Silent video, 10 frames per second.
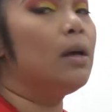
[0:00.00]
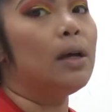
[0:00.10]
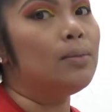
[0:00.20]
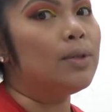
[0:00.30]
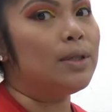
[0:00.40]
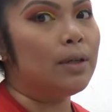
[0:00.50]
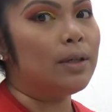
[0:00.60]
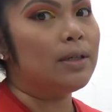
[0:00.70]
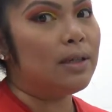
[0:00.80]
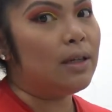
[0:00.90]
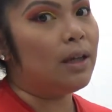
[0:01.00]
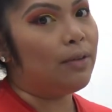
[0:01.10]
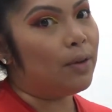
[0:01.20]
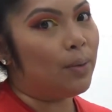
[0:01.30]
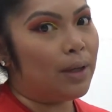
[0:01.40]
I'm seriously
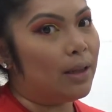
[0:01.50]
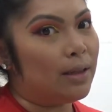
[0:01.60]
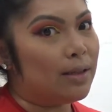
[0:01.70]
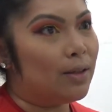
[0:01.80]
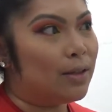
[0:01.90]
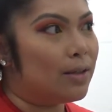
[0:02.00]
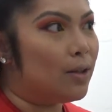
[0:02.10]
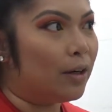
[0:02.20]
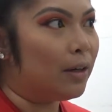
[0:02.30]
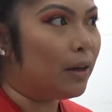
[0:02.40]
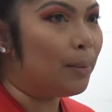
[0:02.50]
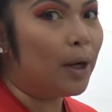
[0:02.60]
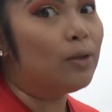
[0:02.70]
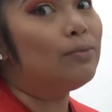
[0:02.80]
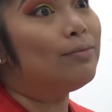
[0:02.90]
loving the way that this look is starting to come
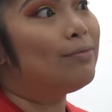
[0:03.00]
out.